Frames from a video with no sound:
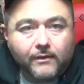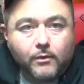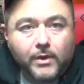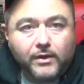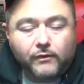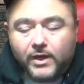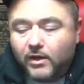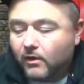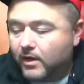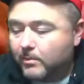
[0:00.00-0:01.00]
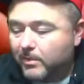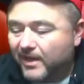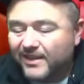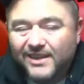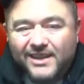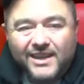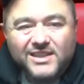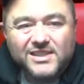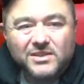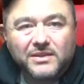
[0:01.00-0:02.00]
away a free card, but
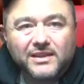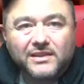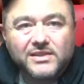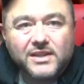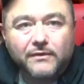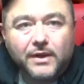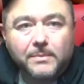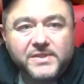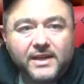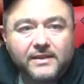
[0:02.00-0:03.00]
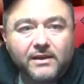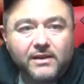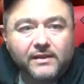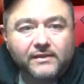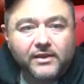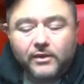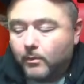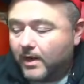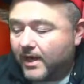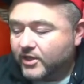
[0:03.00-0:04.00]
just don't think there's enough upside there to continue to
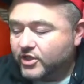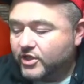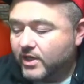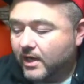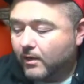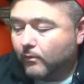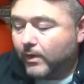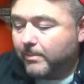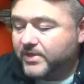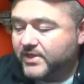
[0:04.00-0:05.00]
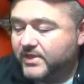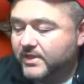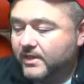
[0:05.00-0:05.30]
watch rips